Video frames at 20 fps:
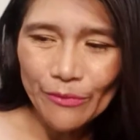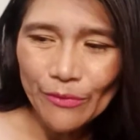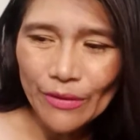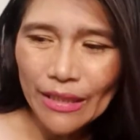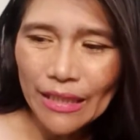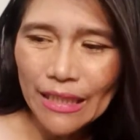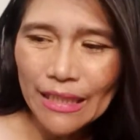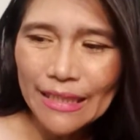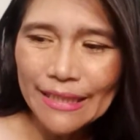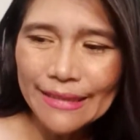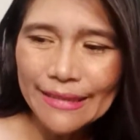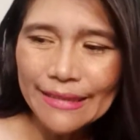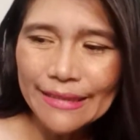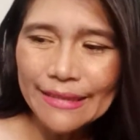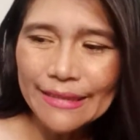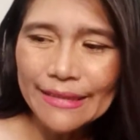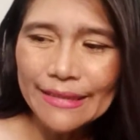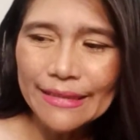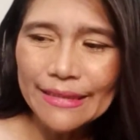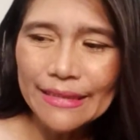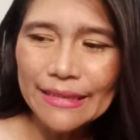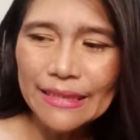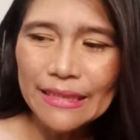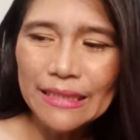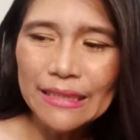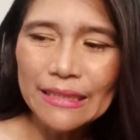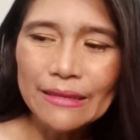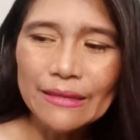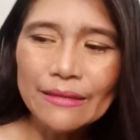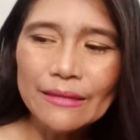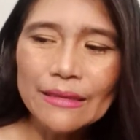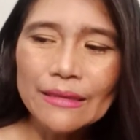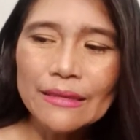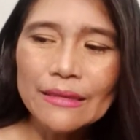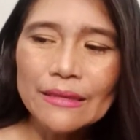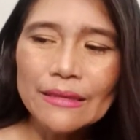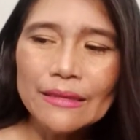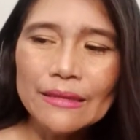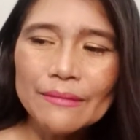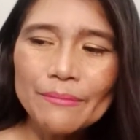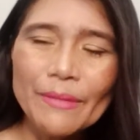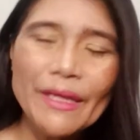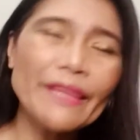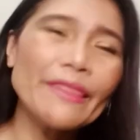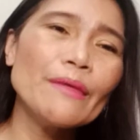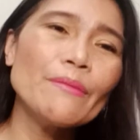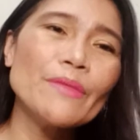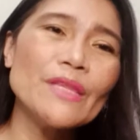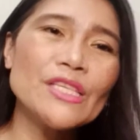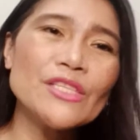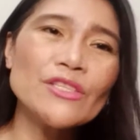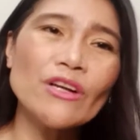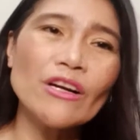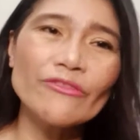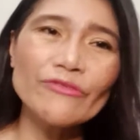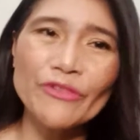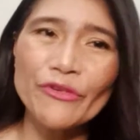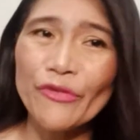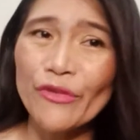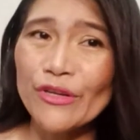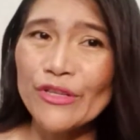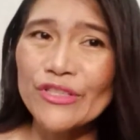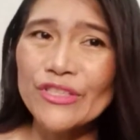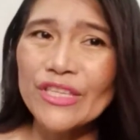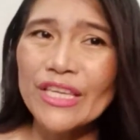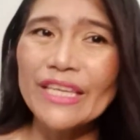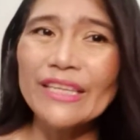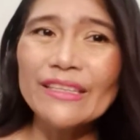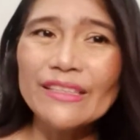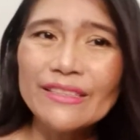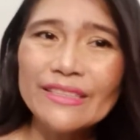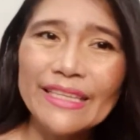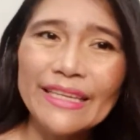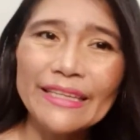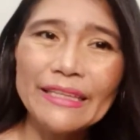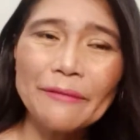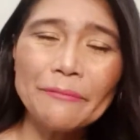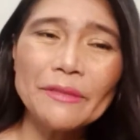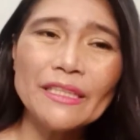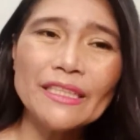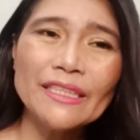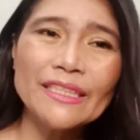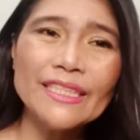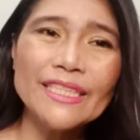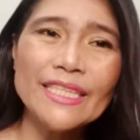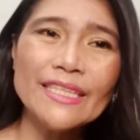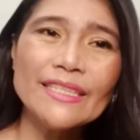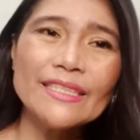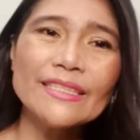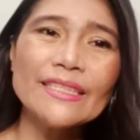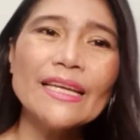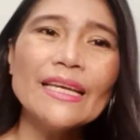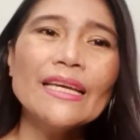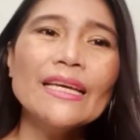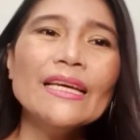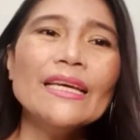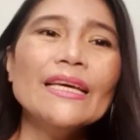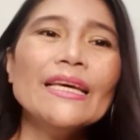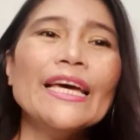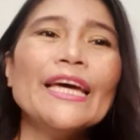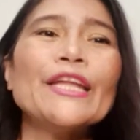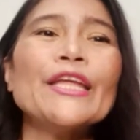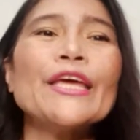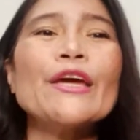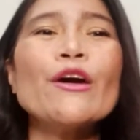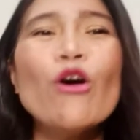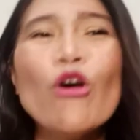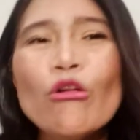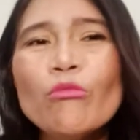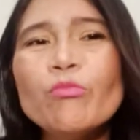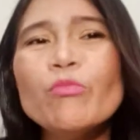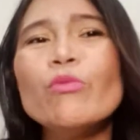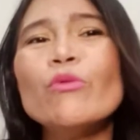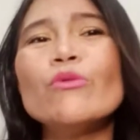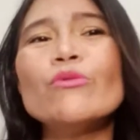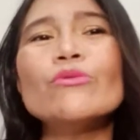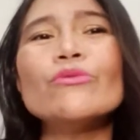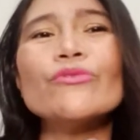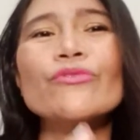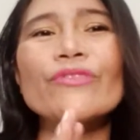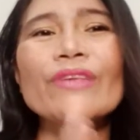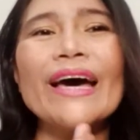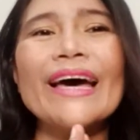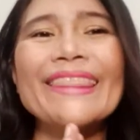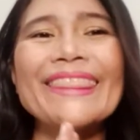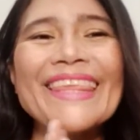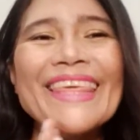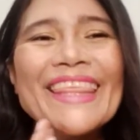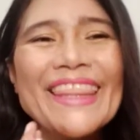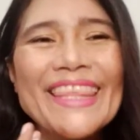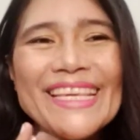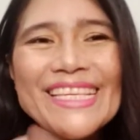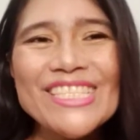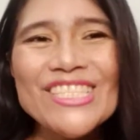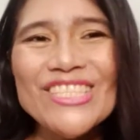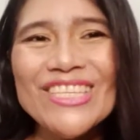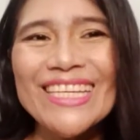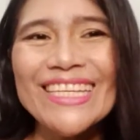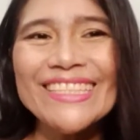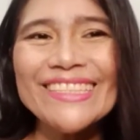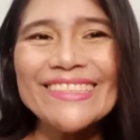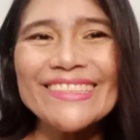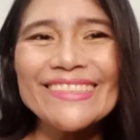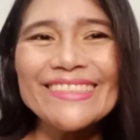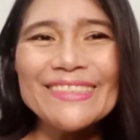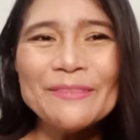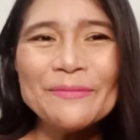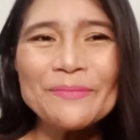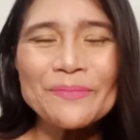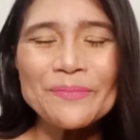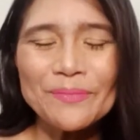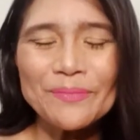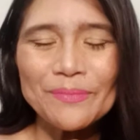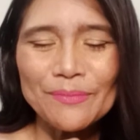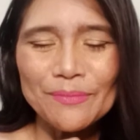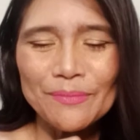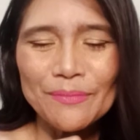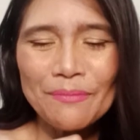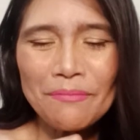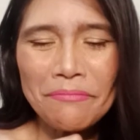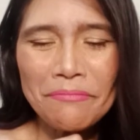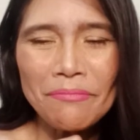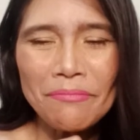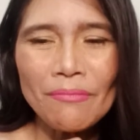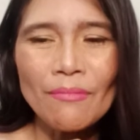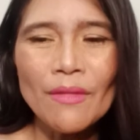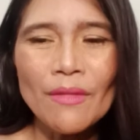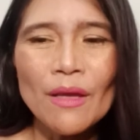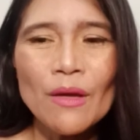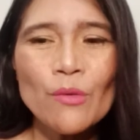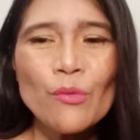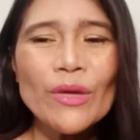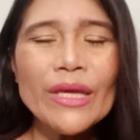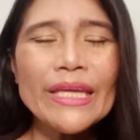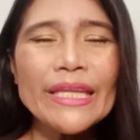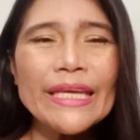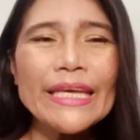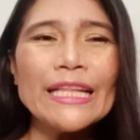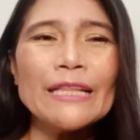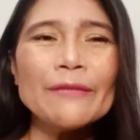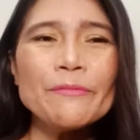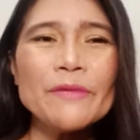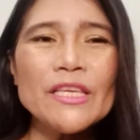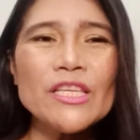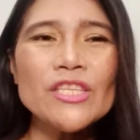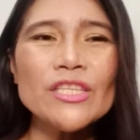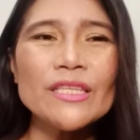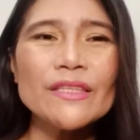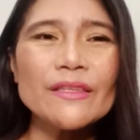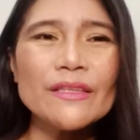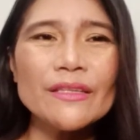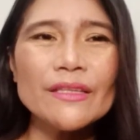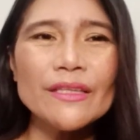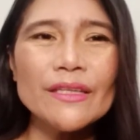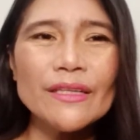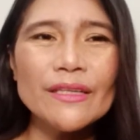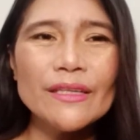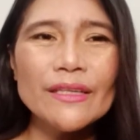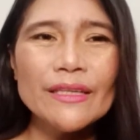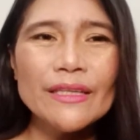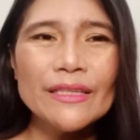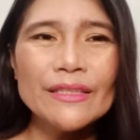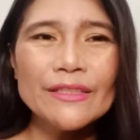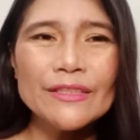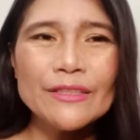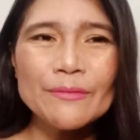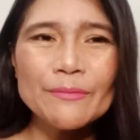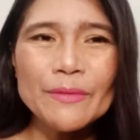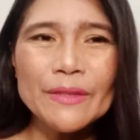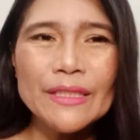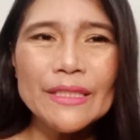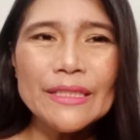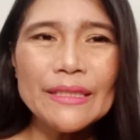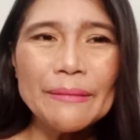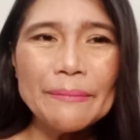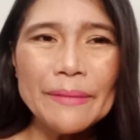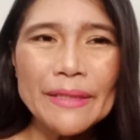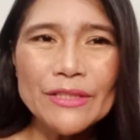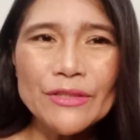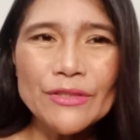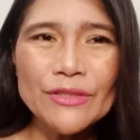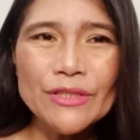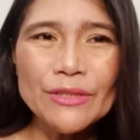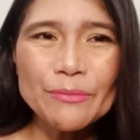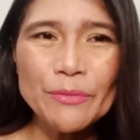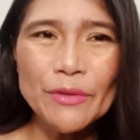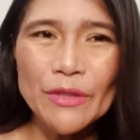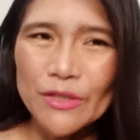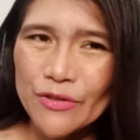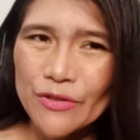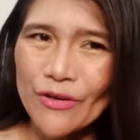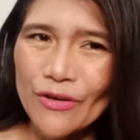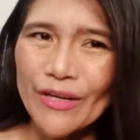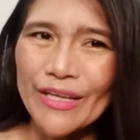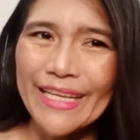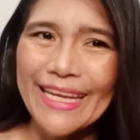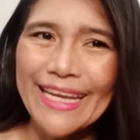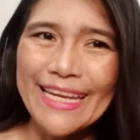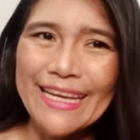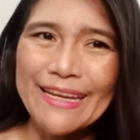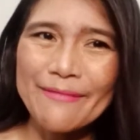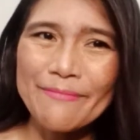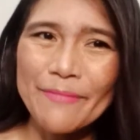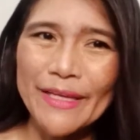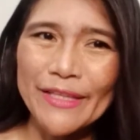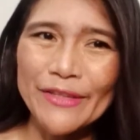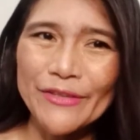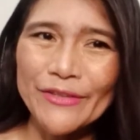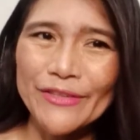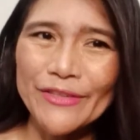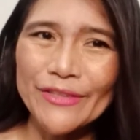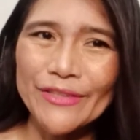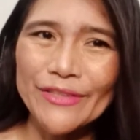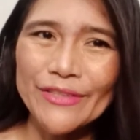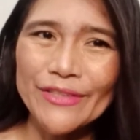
and make them discover their skills and abilities. And I hope that in this channel we can help each other to be a better person and a better